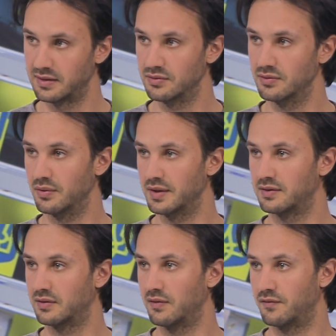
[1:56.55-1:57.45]
And you know
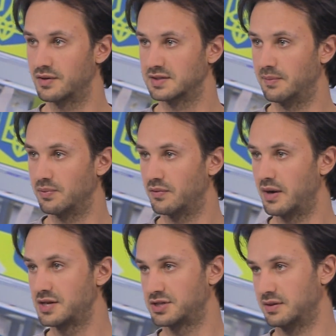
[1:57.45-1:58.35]
that, for example,
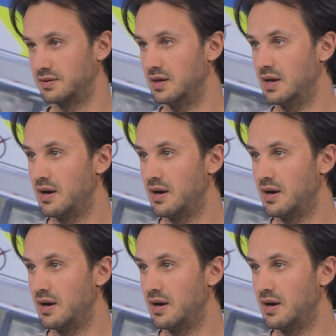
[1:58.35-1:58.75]
Russian